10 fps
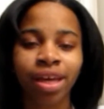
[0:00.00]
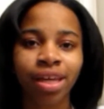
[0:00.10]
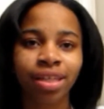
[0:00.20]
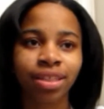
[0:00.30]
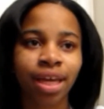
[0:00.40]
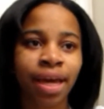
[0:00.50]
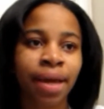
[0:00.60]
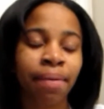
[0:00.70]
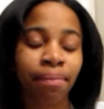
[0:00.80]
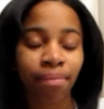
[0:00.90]
it's
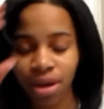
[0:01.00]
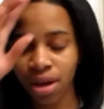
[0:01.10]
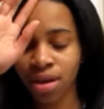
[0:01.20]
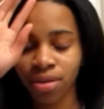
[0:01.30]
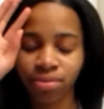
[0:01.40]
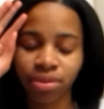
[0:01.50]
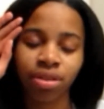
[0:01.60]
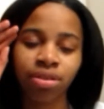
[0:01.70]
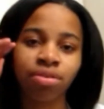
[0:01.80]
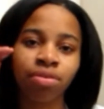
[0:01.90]
like the
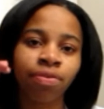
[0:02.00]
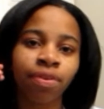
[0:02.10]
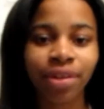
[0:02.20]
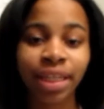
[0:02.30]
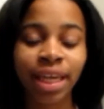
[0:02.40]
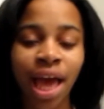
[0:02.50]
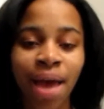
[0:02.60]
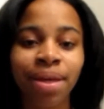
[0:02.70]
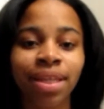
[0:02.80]
glue from the cap,